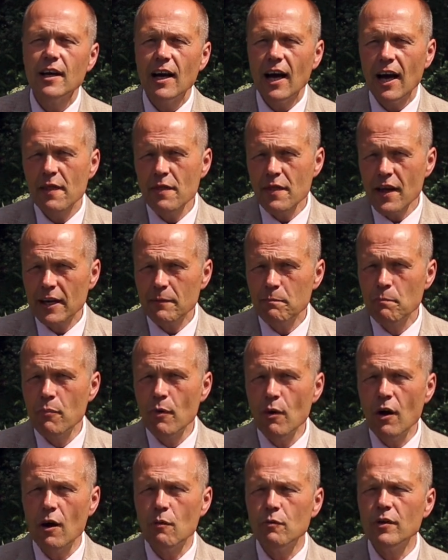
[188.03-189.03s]
and that
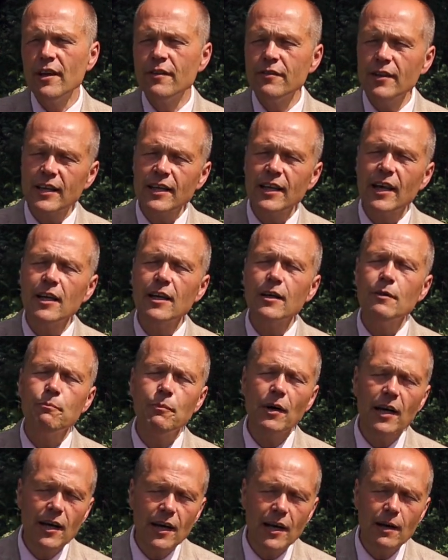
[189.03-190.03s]
brown is a colour
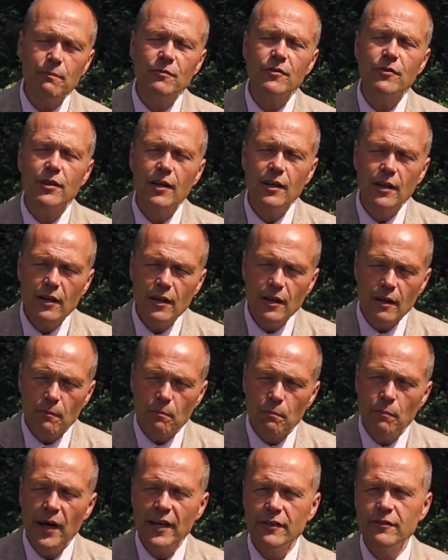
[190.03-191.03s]
perhaps
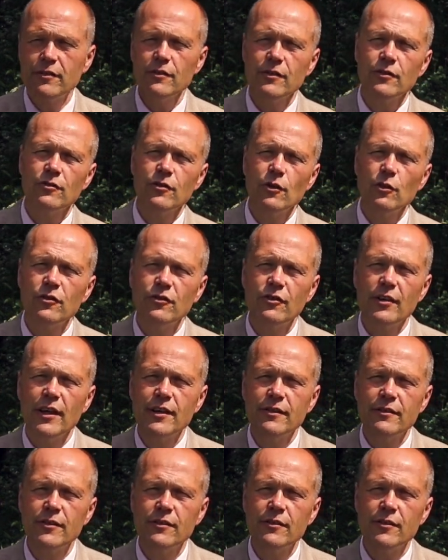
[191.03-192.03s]
better
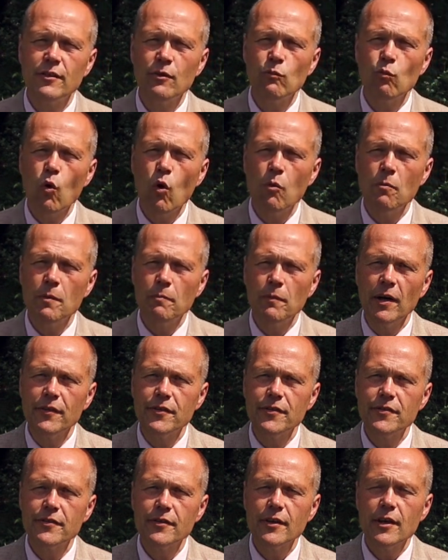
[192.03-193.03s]
associated to the warmer
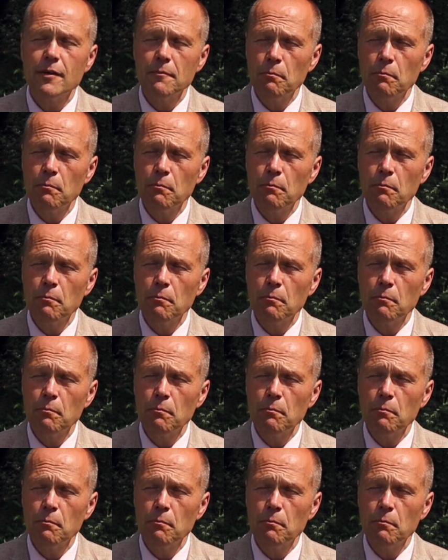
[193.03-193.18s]
months.